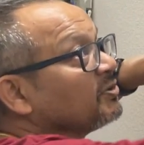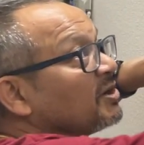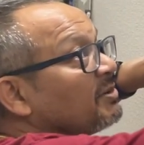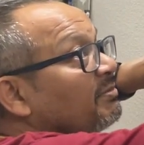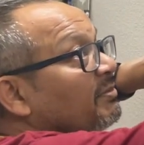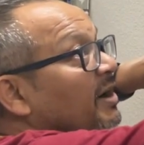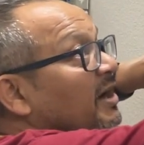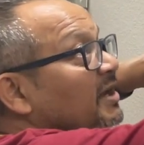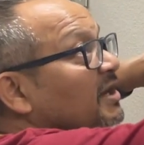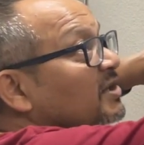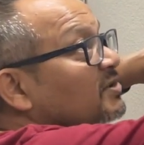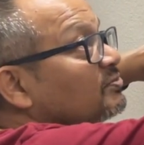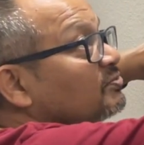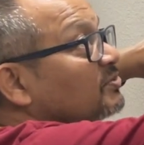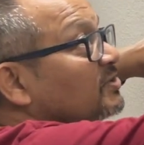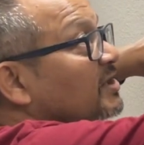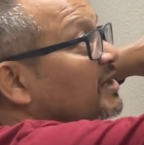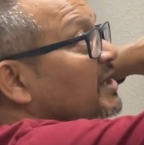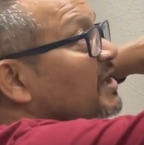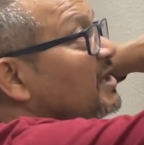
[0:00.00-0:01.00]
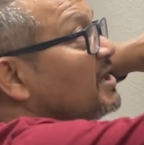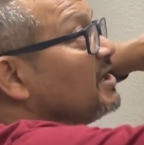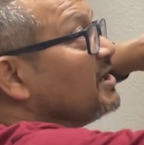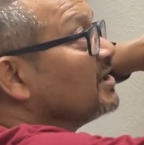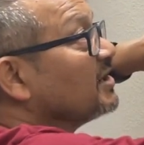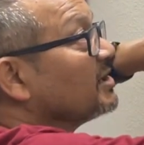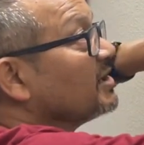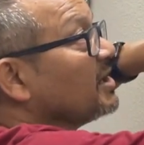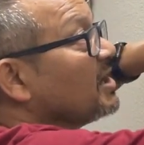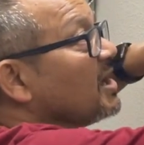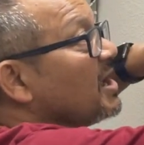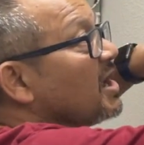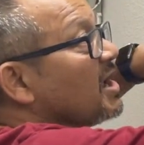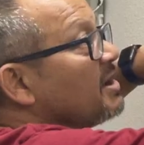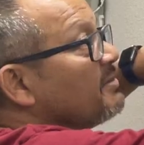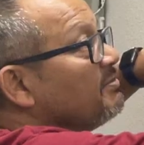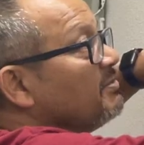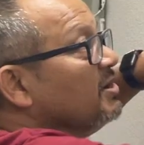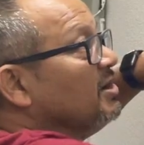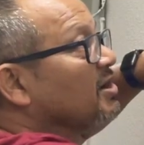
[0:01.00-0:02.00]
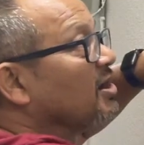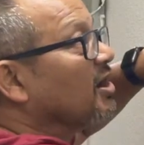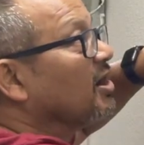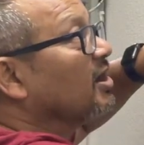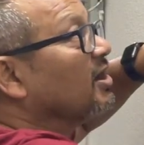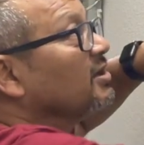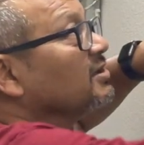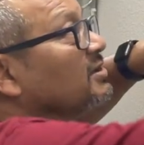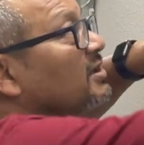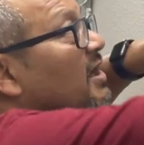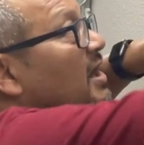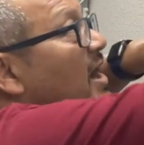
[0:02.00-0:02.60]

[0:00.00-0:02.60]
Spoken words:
a minus 3 here because